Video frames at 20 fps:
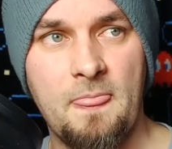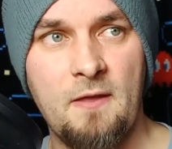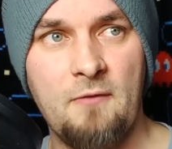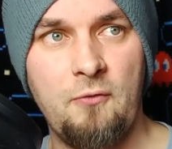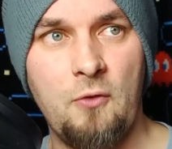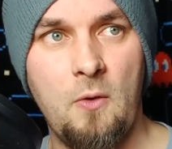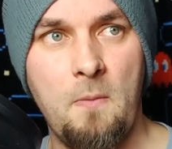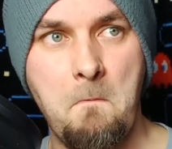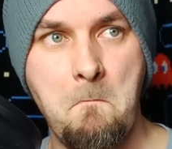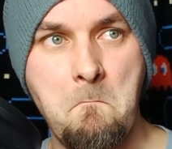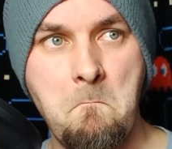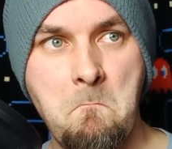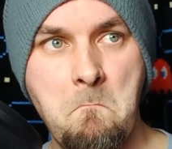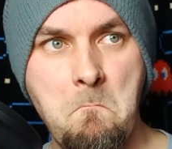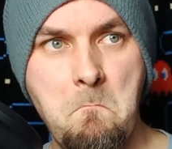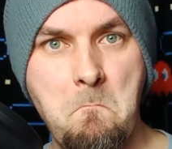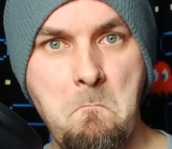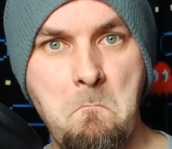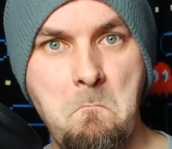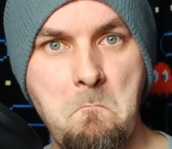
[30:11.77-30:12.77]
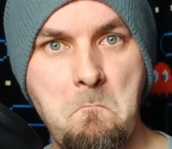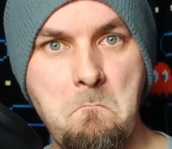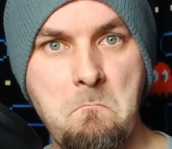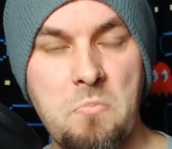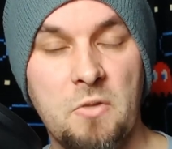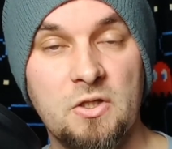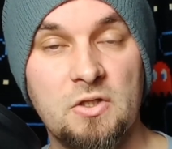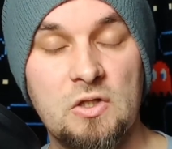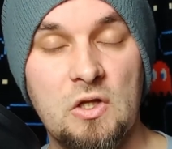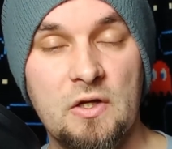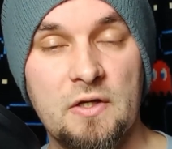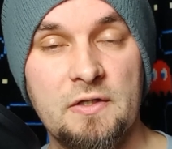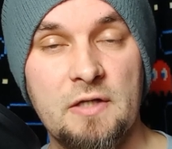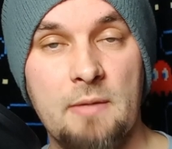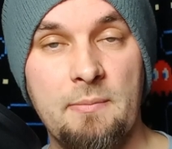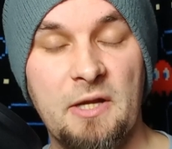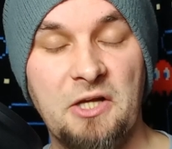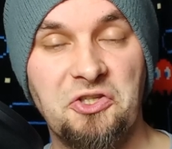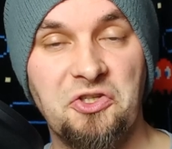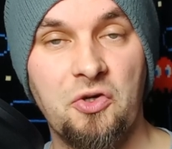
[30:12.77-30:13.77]
I thought, hmm, as long as
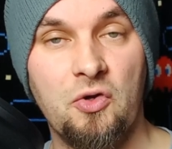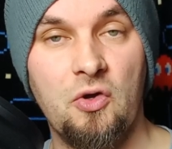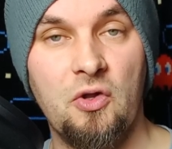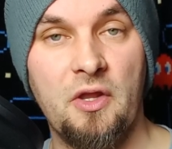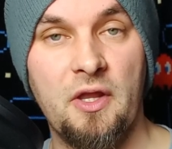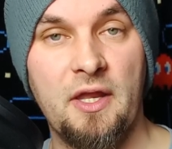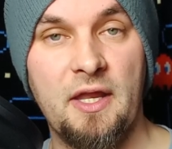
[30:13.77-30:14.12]
I make sure